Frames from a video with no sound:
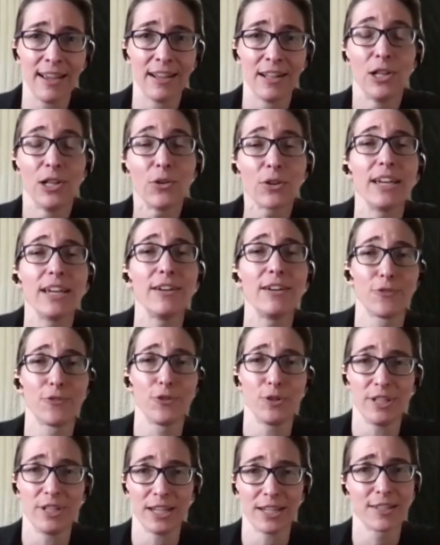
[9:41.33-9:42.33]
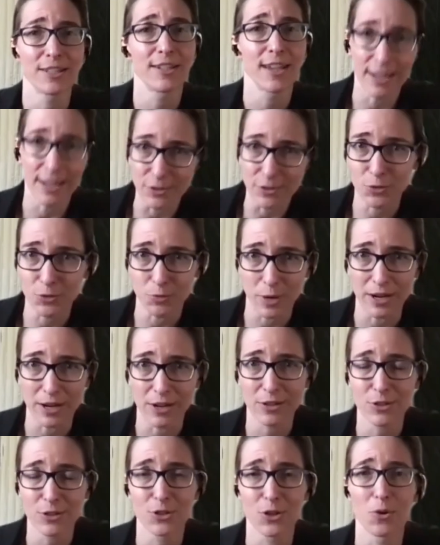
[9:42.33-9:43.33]
looking for ticks
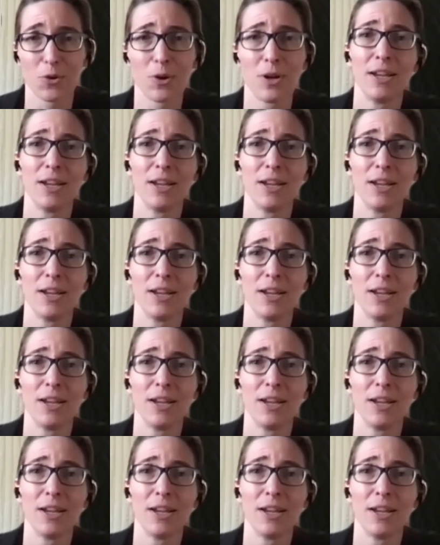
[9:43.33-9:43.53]
elsewhere. So,